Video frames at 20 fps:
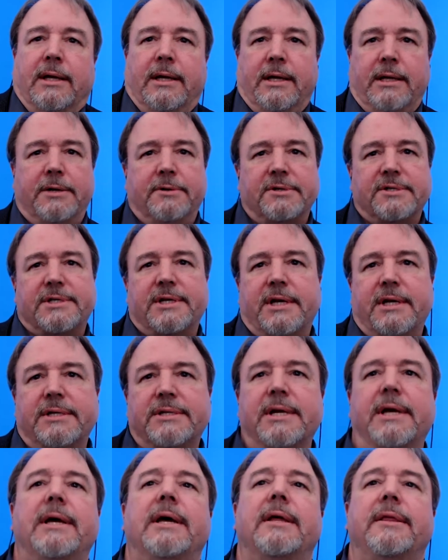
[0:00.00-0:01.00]
Here it
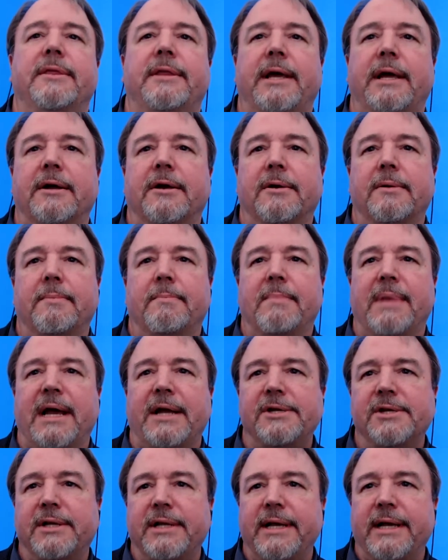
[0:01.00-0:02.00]
says They are
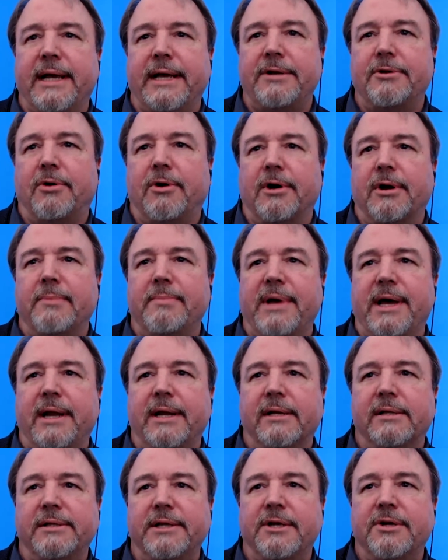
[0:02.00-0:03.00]
manually and
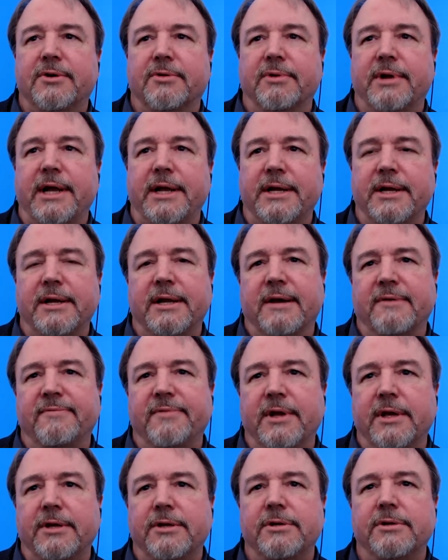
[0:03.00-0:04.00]
automatically created
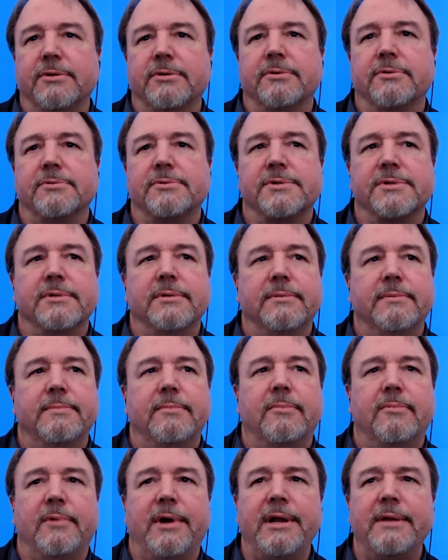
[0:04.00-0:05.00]
FAQs.
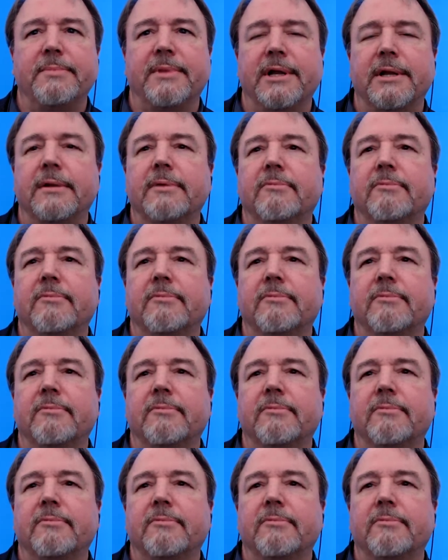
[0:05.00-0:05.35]
Wait a minute,